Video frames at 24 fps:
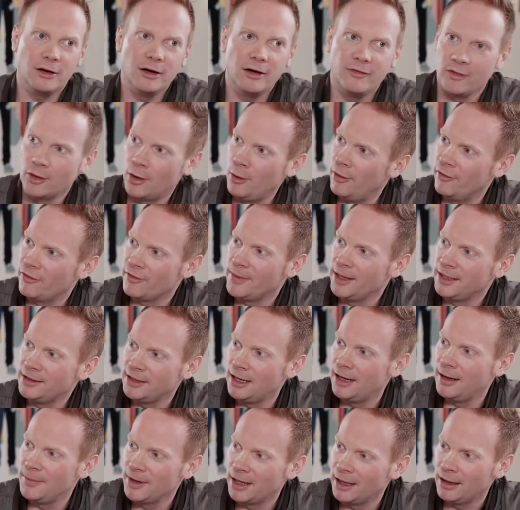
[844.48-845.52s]
I'll never go over my
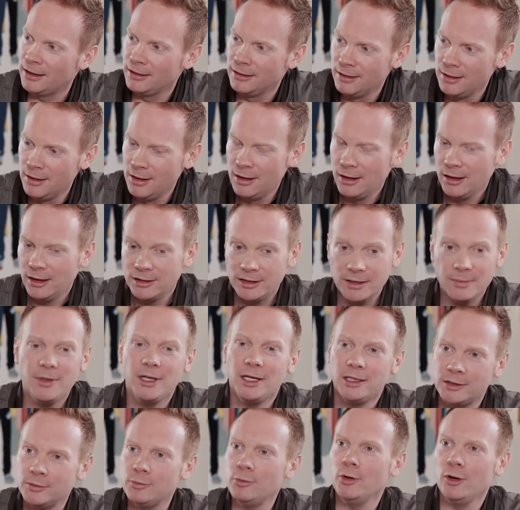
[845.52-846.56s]
time again. Because I mean,
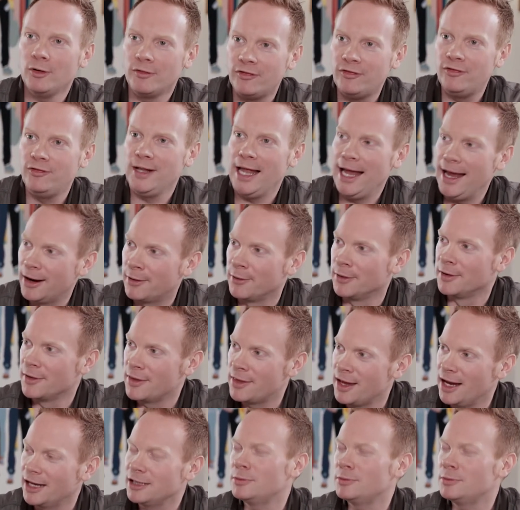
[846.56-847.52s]
it's a real flagrant thing,